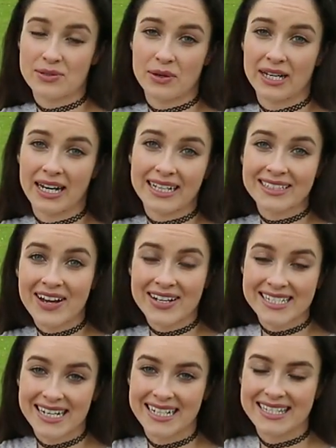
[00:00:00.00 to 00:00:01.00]
is only like
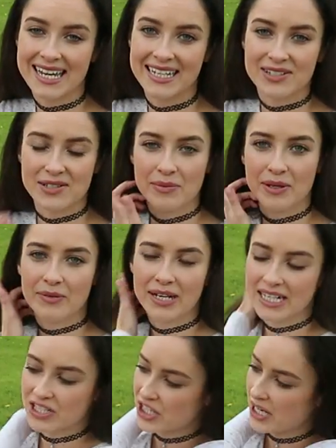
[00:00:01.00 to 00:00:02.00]
99 cents or something
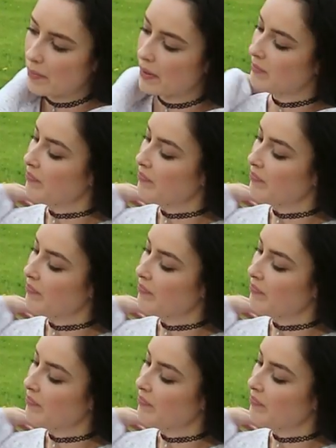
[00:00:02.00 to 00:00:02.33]
really cheap